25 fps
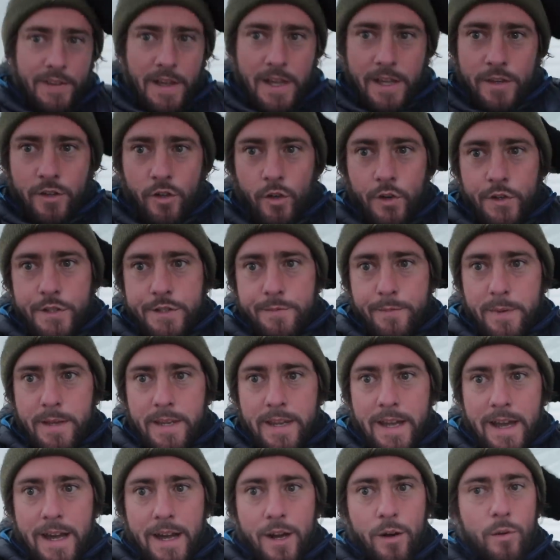that annoys me
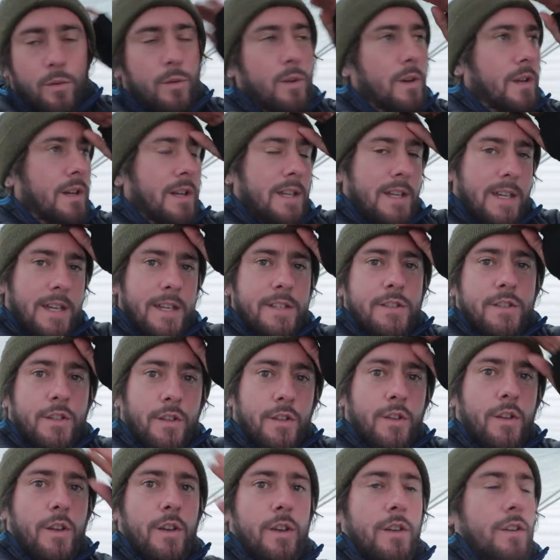now, it's
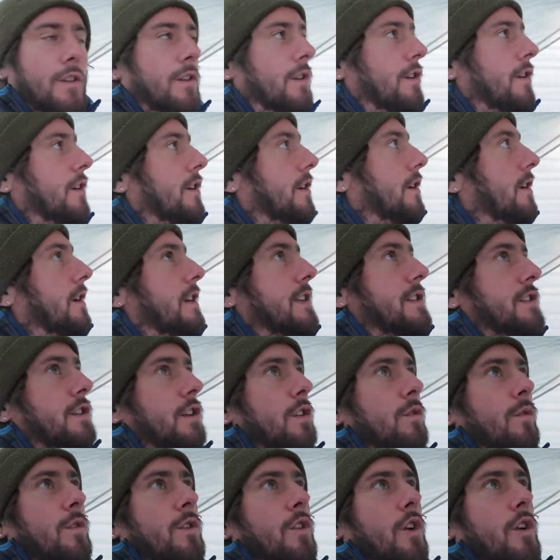gonna
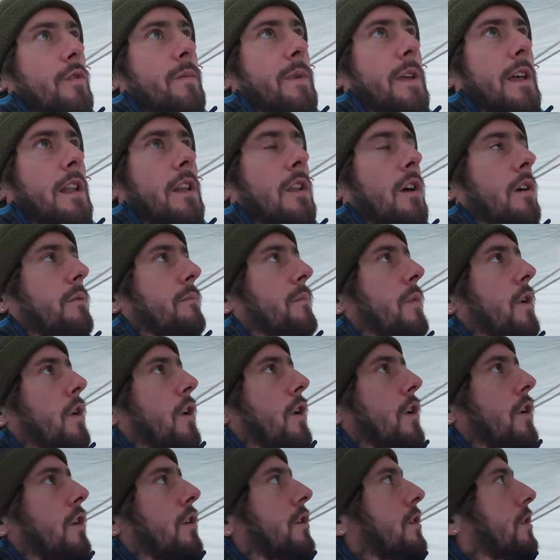annoy me a lot
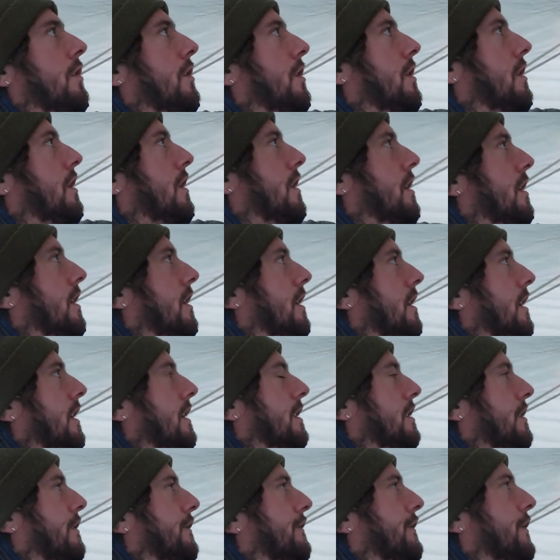more
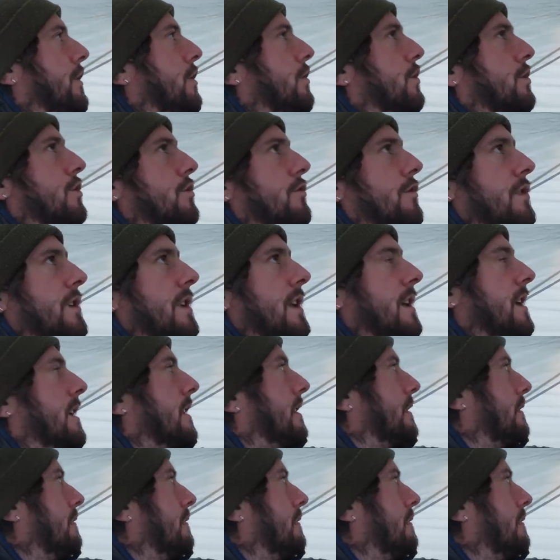in the future, isn't it?